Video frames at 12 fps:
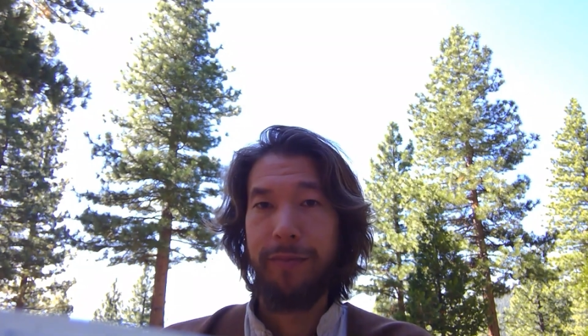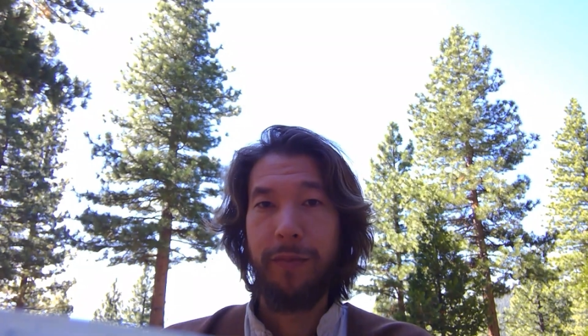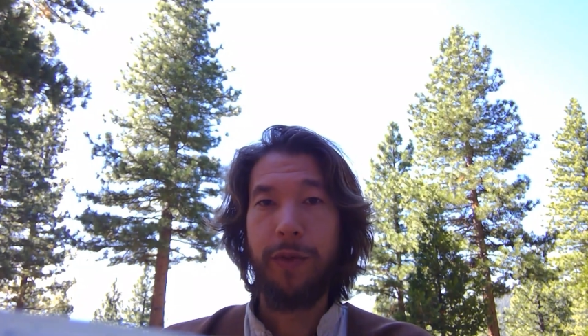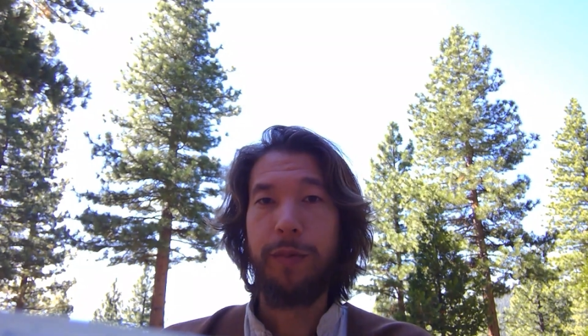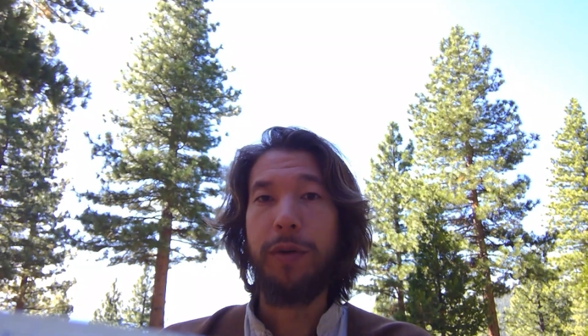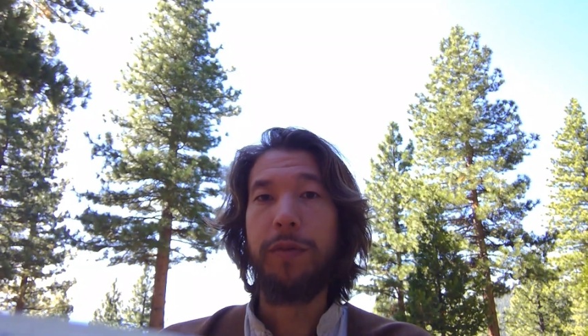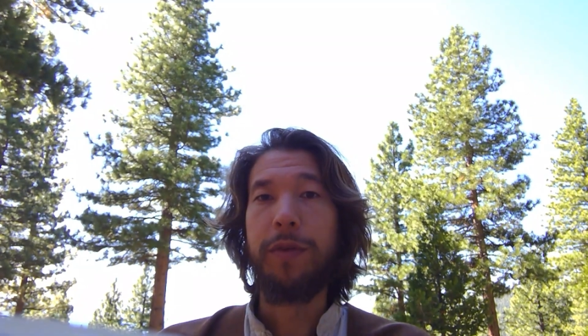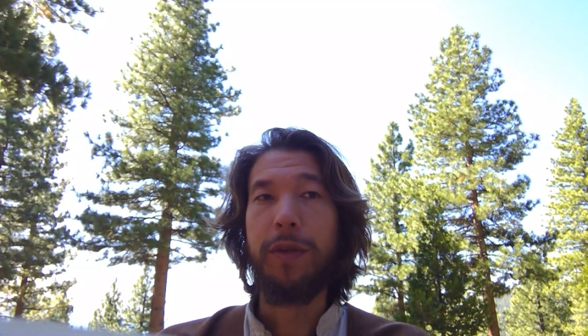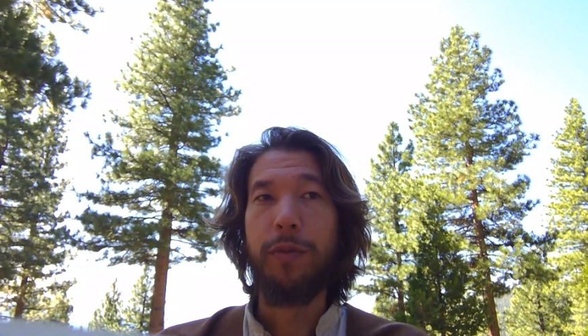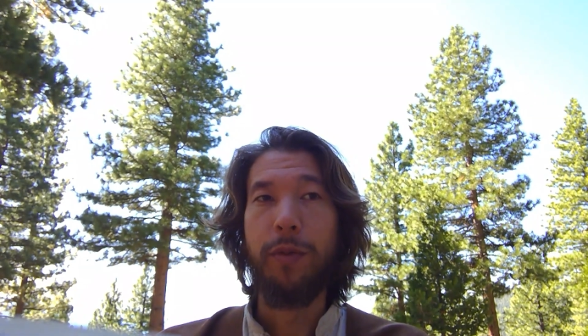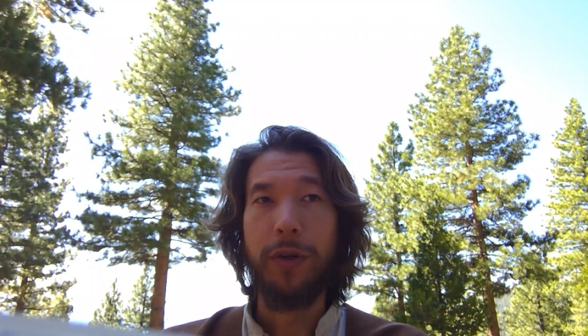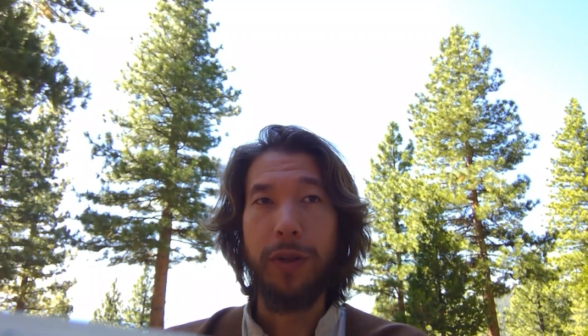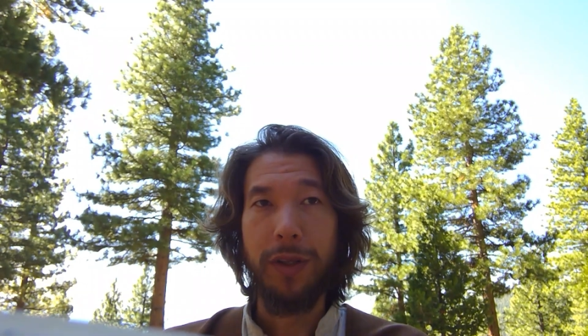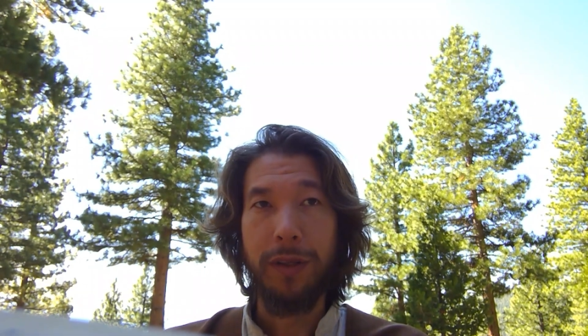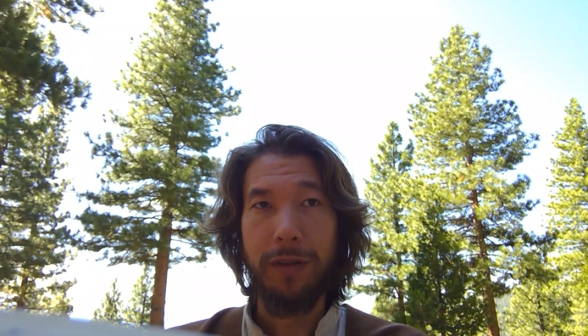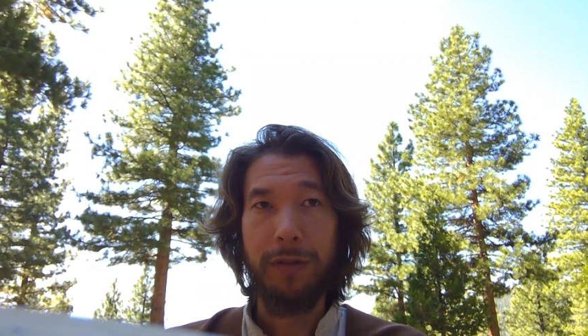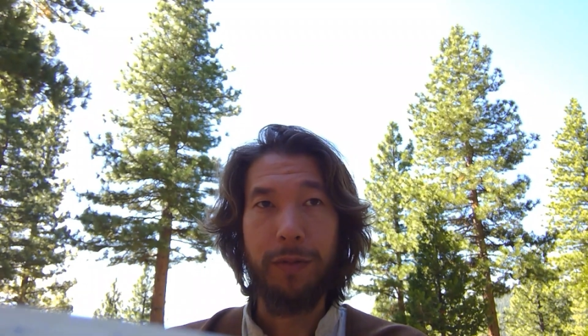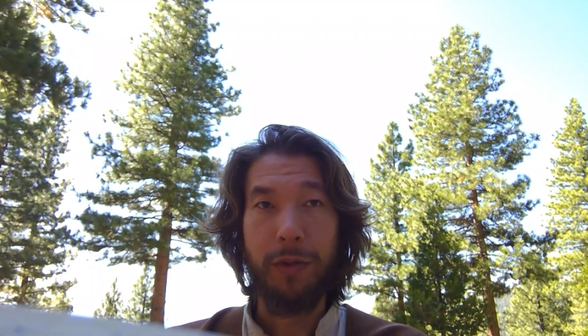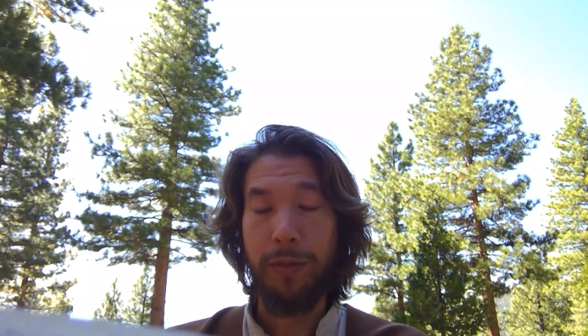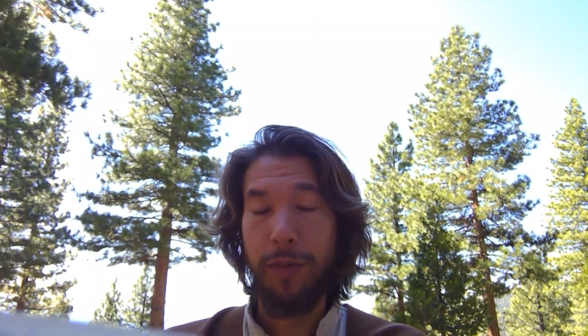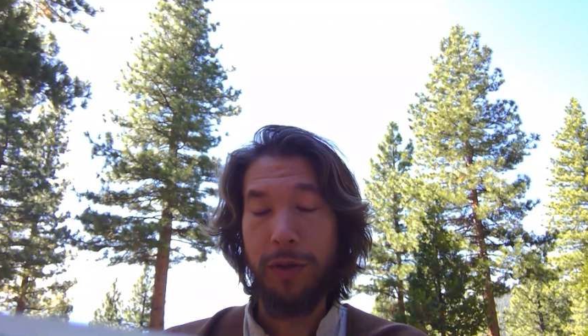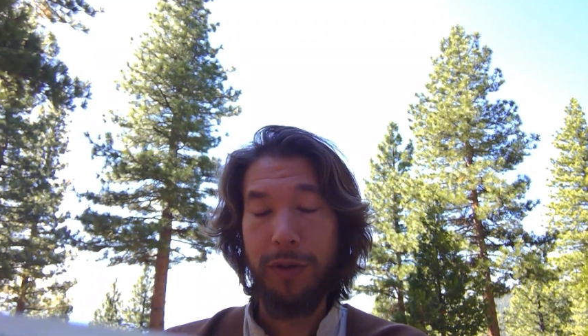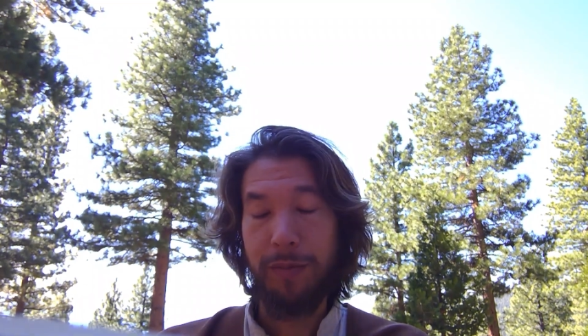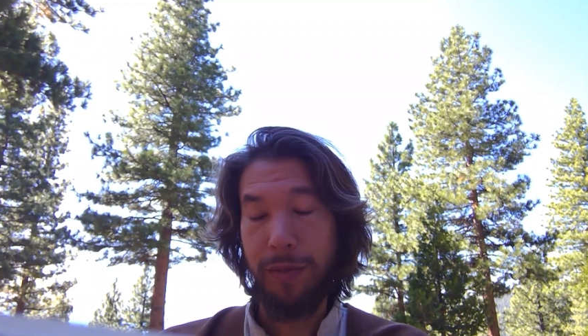football field worth of, or more,